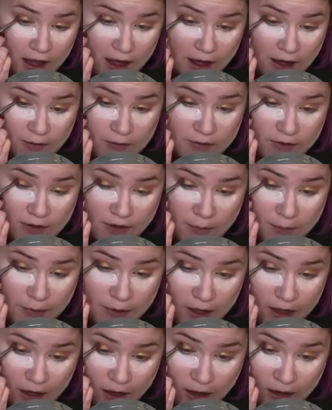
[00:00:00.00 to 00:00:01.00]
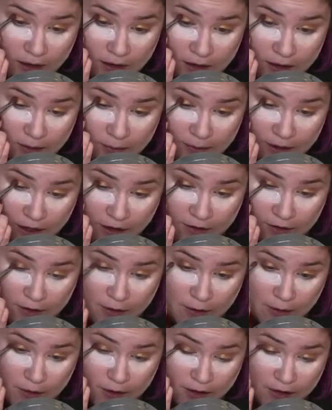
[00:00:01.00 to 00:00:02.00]
and I'm just gonna put a little bit on the
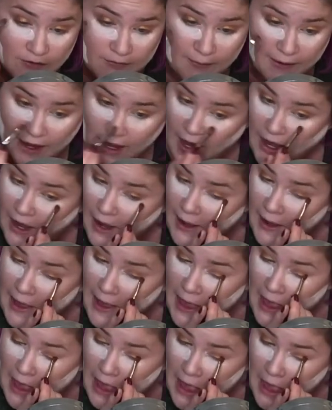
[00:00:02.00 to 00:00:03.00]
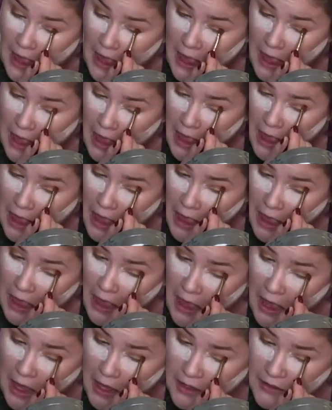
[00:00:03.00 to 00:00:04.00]
corner of my eye
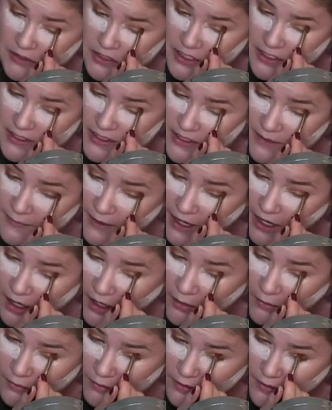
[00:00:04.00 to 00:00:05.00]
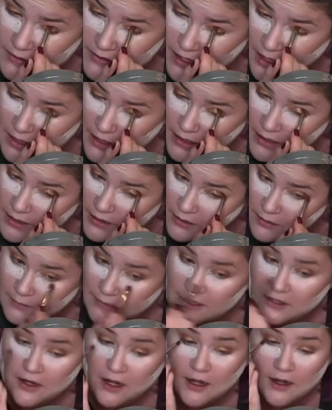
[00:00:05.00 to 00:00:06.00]
just to make our corners a little
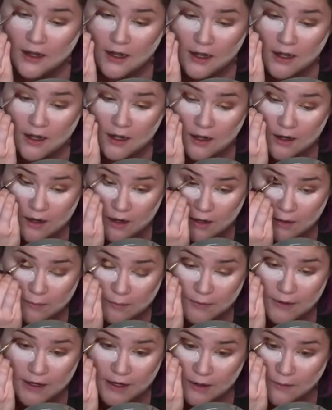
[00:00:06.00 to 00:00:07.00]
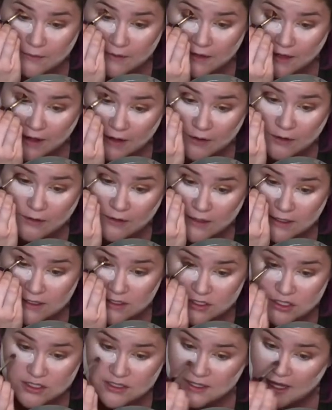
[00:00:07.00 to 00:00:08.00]
bit darker. I'm gonna bring it up to that
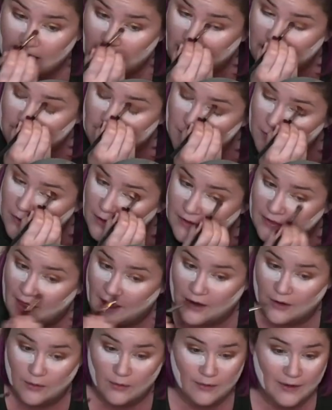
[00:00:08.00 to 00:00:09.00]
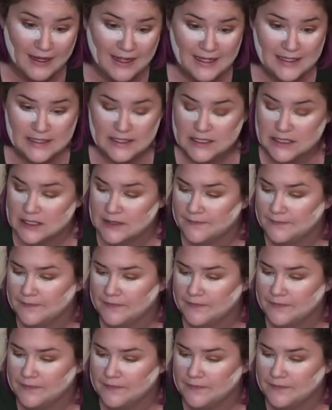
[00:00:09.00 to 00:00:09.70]
crease just to add more in that crease.